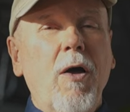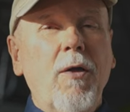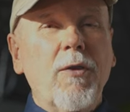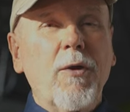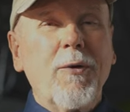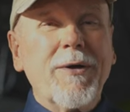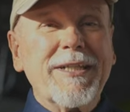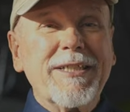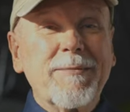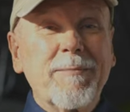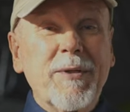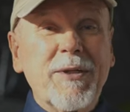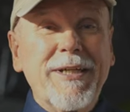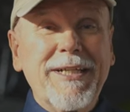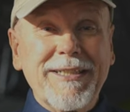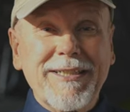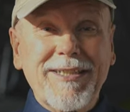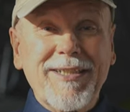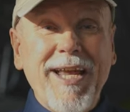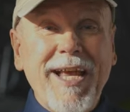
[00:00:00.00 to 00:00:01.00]
Although
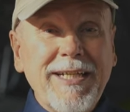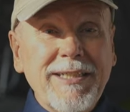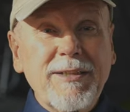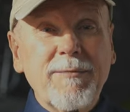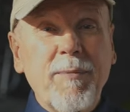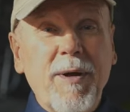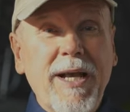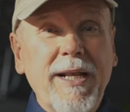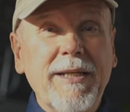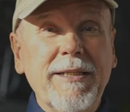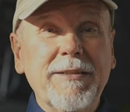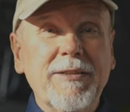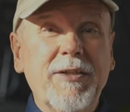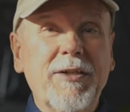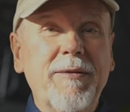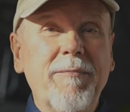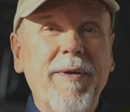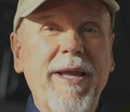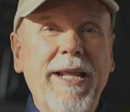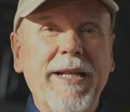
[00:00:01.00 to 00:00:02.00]
experienced test pilots
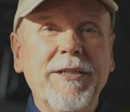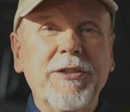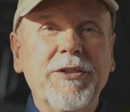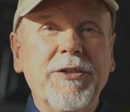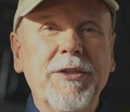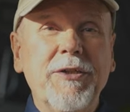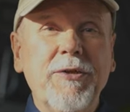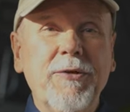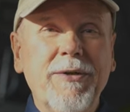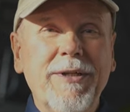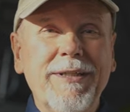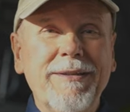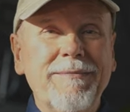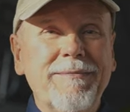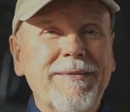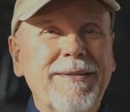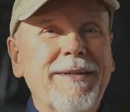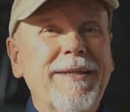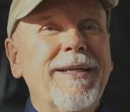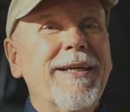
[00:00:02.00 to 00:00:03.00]
could manage to do it
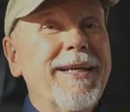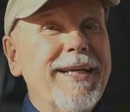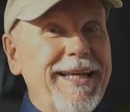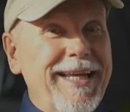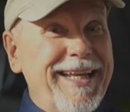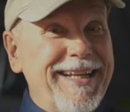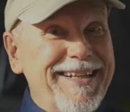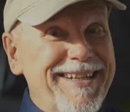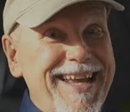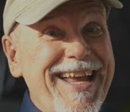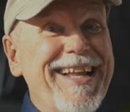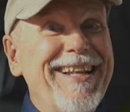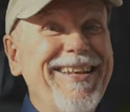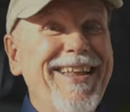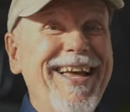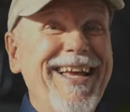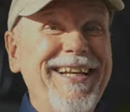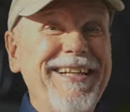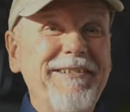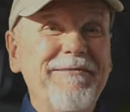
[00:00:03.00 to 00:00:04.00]
in
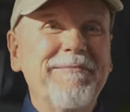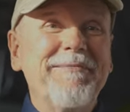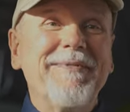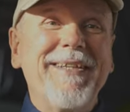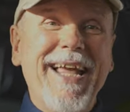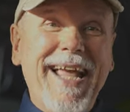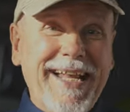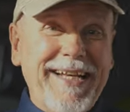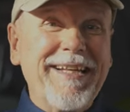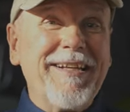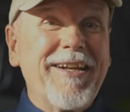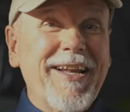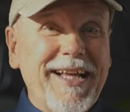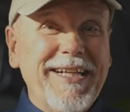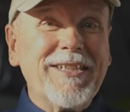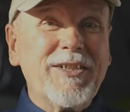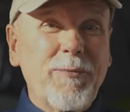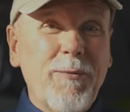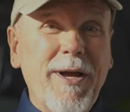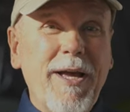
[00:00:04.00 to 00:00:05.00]
daylight and in
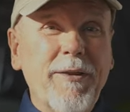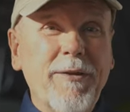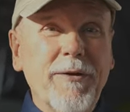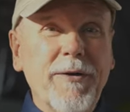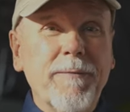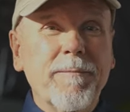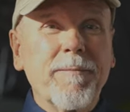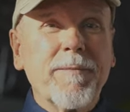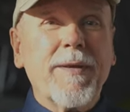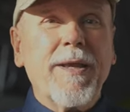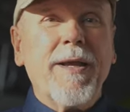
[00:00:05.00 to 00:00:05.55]
nice weather,